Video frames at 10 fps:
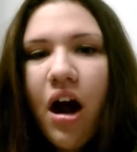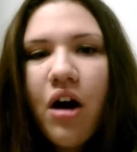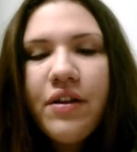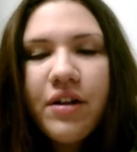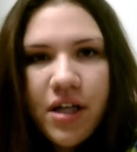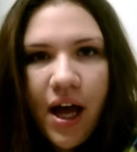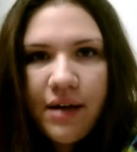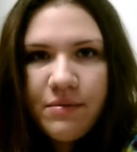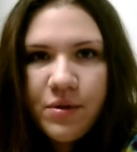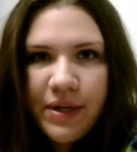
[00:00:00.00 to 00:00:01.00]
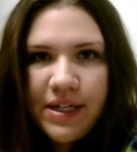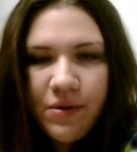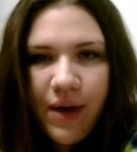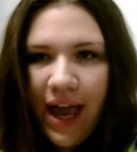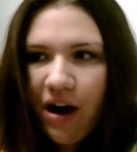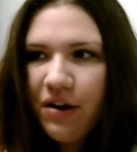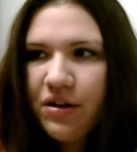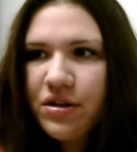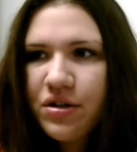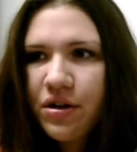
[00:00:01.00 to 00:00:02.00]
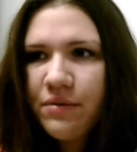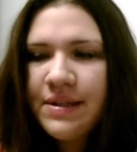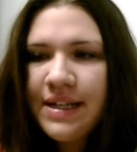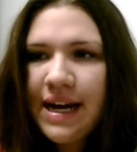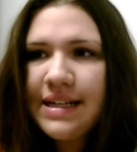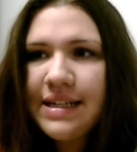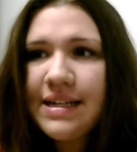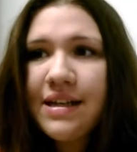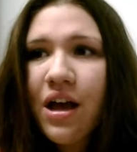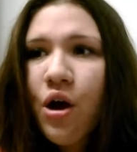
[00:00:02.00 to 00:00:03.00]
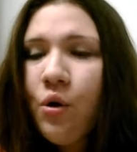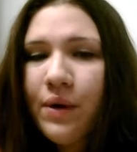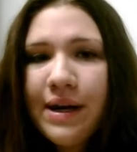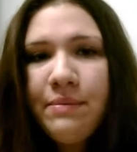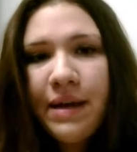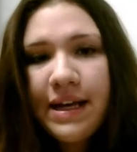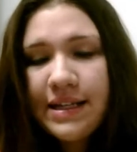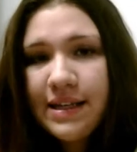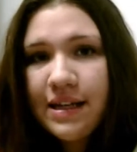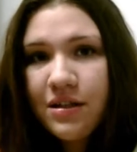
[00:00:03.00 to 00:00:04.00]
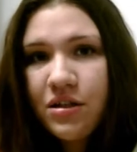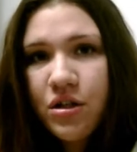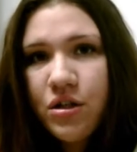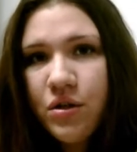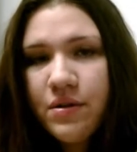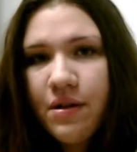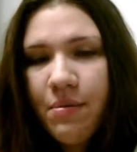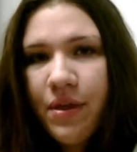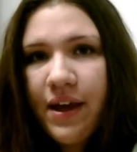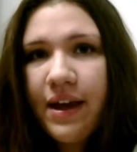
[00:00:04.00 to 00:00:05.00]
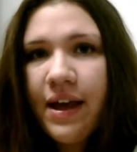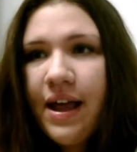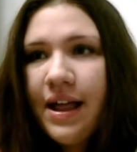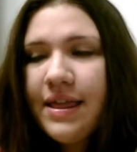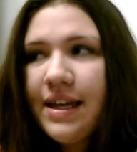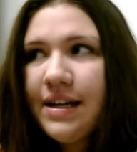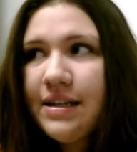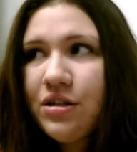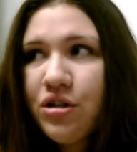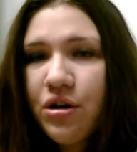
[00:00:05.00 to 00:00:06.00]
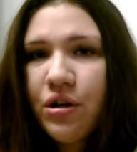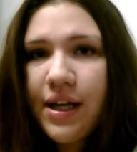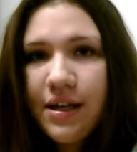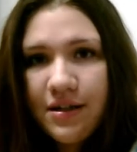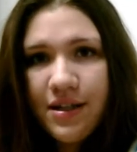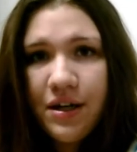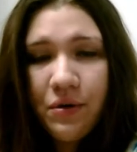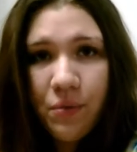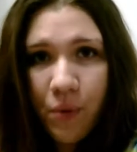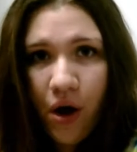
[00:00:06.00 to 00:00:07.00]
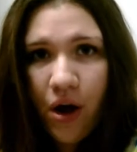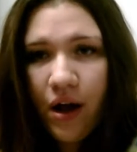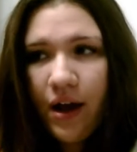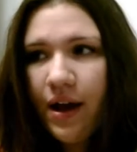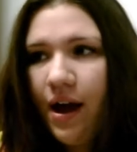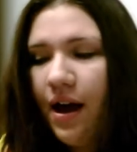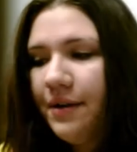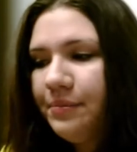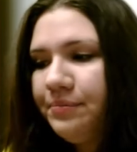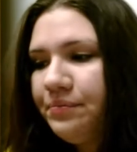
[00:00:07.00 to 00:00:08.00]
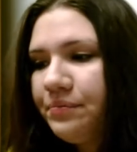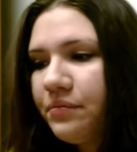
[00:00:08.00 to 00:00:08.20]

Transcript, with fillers: are there times when it's okay are there circumstances when it makes sense to do something that is generally considered wrong um,